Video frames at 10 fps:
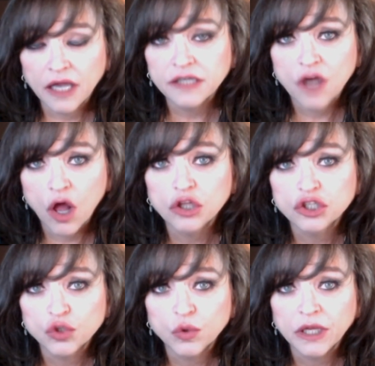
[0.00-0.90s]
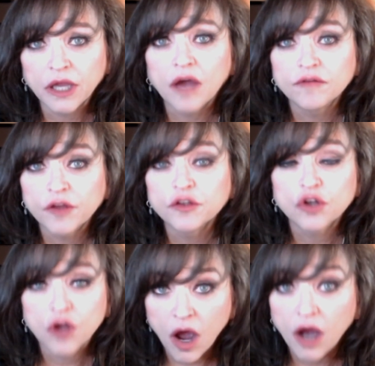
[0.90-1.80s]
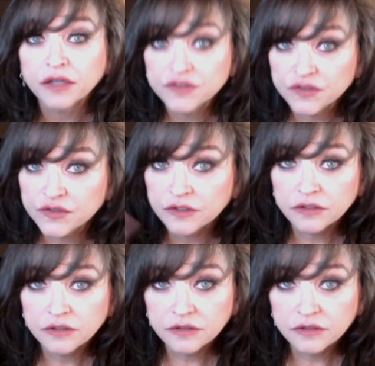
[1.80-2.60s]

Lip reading: the idolatry of other gods